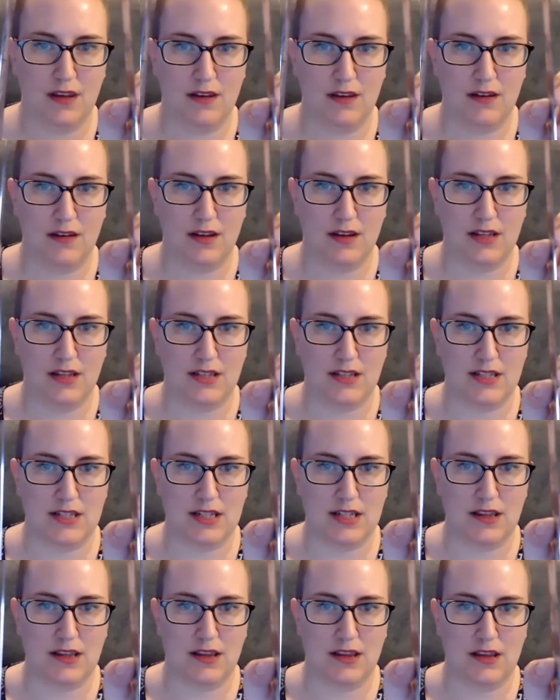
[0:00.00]
You can
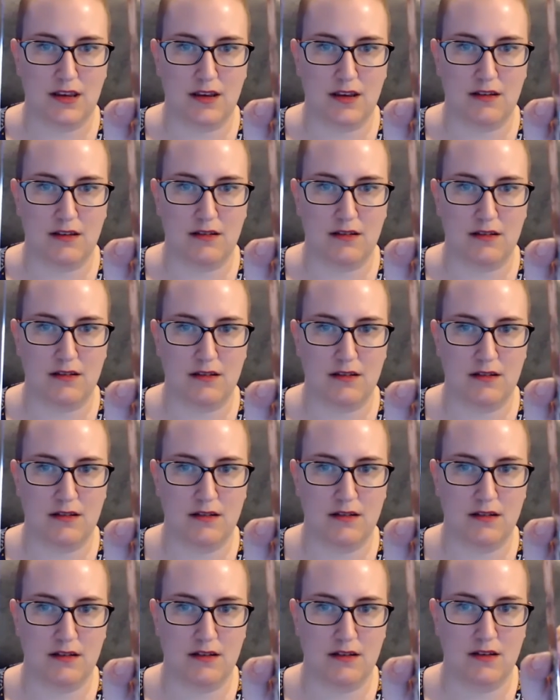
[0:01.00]
see the
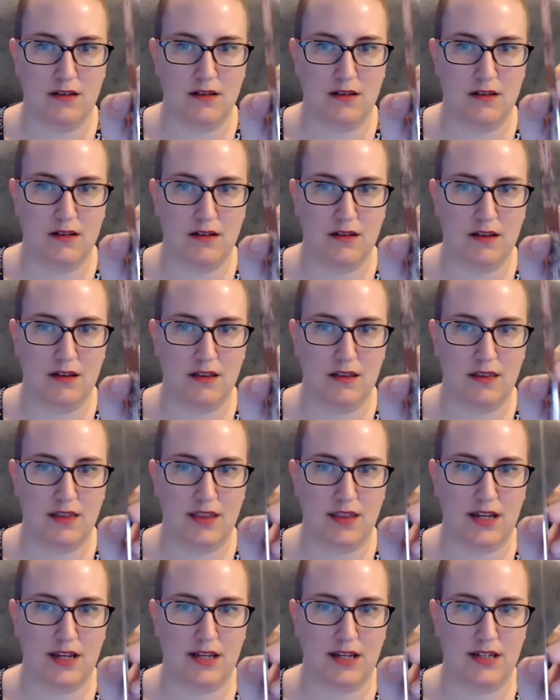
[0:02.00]

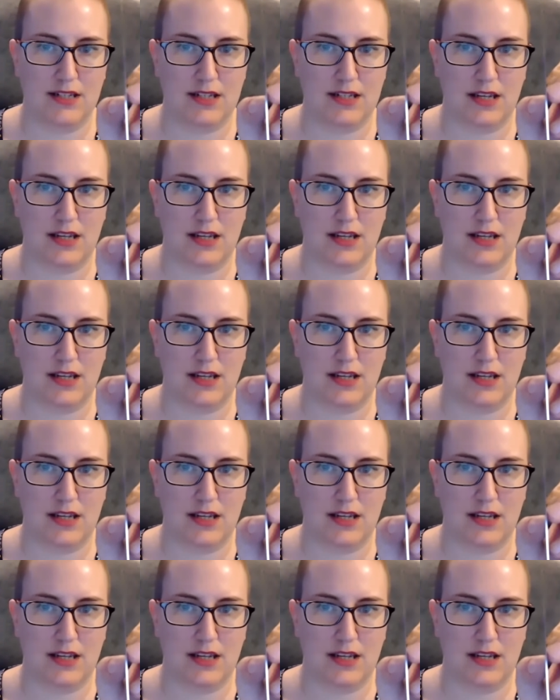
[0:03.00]
thickness